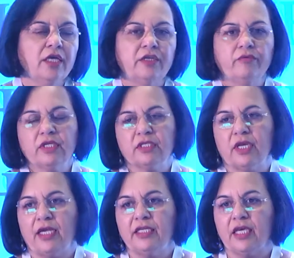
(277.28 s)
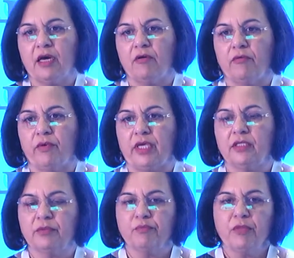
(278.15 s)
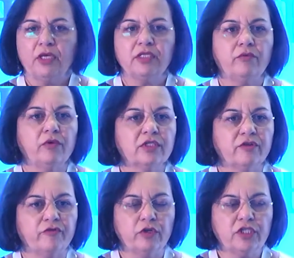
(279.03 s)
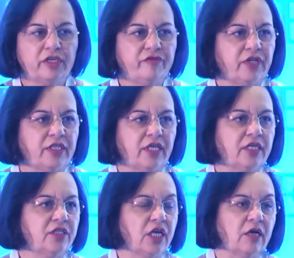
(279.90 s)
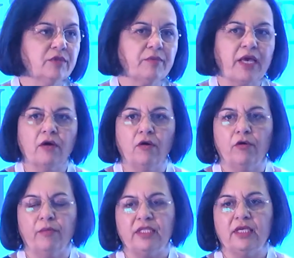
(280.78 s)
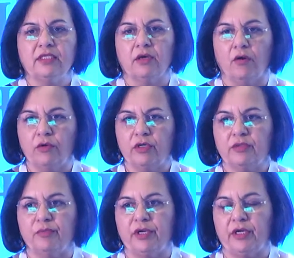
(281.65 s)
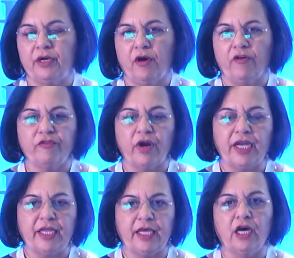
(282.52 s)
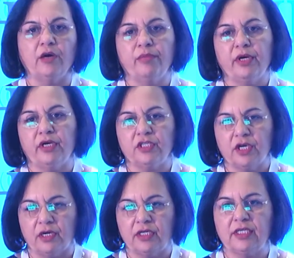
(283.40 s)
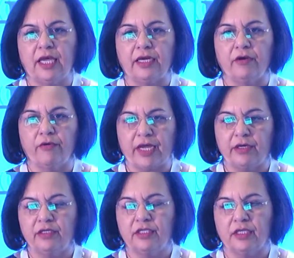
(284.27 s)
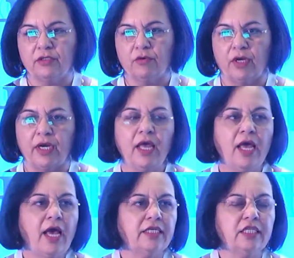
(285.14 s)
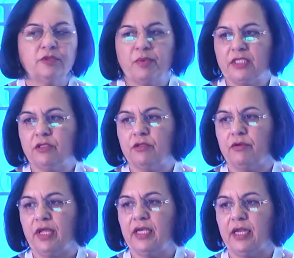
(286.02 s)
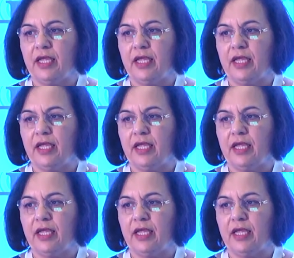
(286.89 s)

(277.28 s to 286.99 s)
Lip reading: She works 90-hour weeks. She works a full shift, and she comes back home, and there's the onerous burden of writing up her charts and her records and so on. And she spends 3